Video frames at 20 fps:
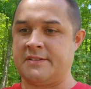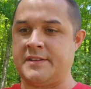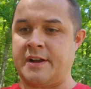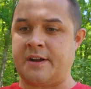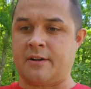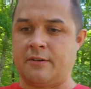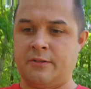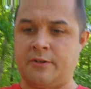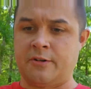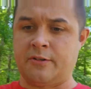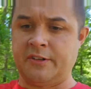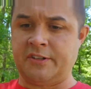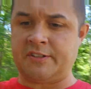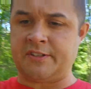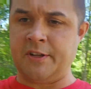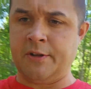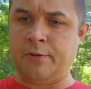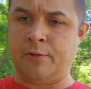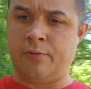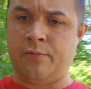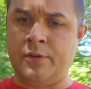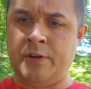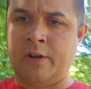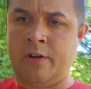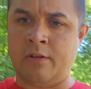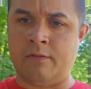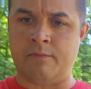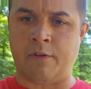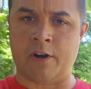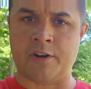They're literally still
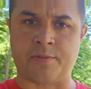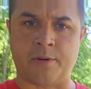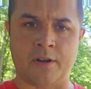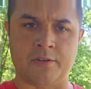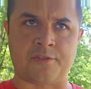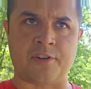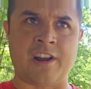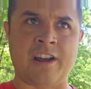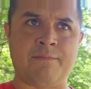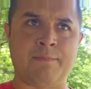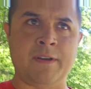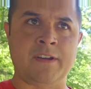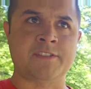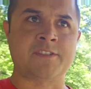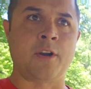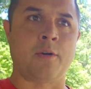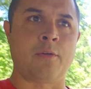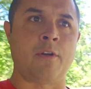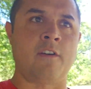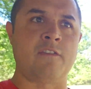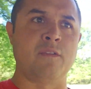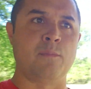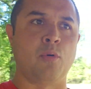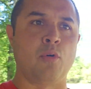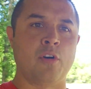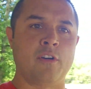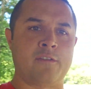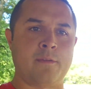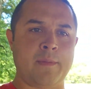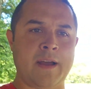first-round draft picks going off the
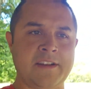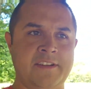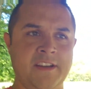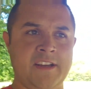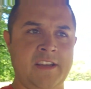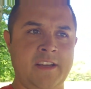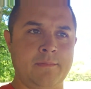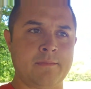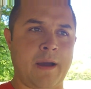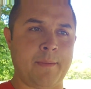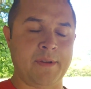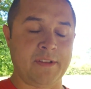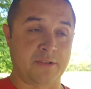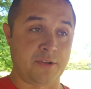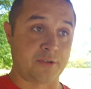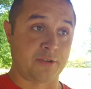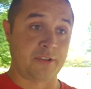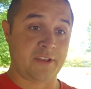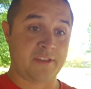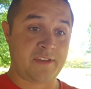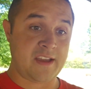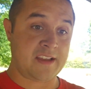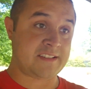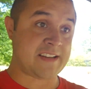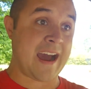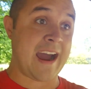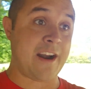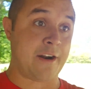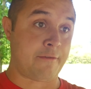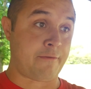board from that team. I mean, literally the
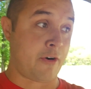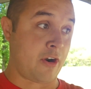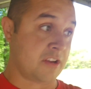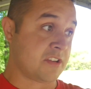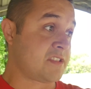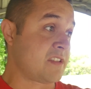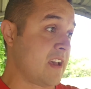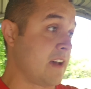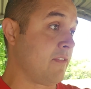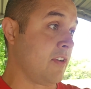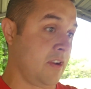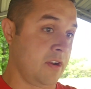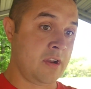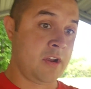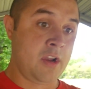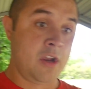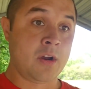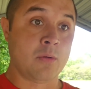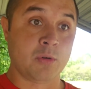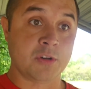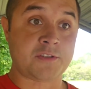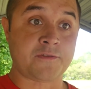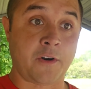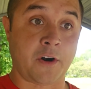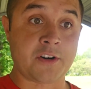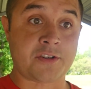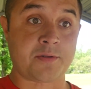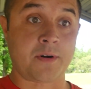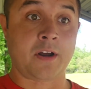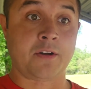entire front seven was
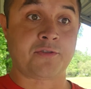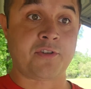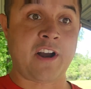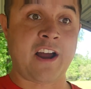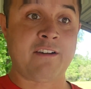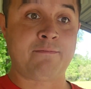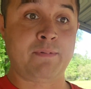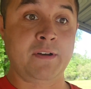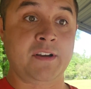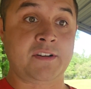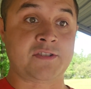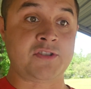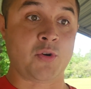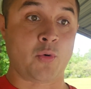first-round draft picks.